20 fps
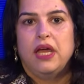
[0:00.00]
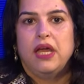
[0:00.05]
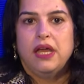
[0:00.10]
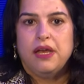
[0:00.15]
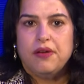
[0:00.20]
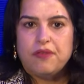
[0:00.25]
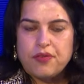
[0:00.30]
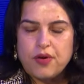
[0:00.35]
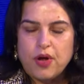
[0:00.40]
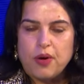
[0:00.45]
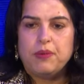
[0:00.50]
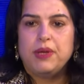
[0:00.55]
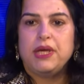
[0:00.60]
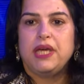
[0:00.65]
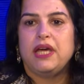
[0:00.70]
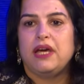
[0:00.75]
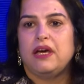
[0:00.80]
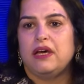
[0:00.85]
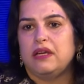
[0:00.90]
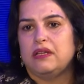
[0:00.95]
From
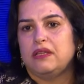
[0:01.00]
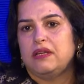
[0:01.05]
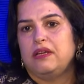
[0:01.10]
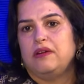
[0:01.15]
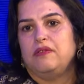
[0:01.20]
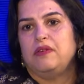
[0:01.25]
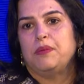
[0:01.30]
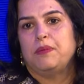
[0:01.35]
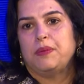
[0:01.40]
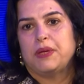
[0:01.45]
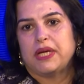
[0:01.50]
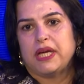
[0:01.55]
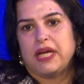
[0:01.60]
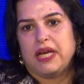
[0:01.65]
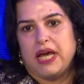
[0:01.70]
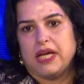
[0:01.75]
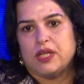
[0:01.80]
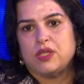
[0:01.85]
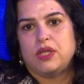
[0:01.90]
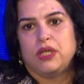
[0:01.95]
here, the developer can
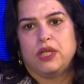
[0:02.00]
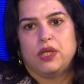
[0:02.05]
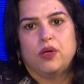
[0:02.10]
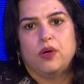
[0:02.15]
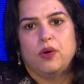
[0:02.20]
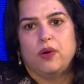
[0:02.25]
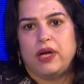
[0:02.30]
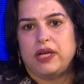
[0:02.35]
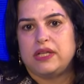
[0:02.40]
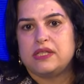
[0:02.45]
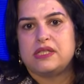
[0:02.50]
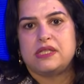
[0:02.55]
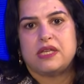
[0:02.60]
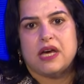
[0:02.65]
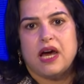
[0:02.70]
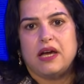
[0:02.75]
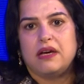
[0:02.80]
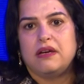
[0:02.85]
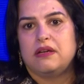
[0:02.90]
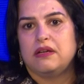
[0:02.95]
actually go and
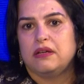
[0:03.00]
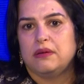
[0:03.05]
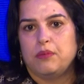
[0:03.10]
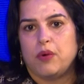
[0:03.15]
start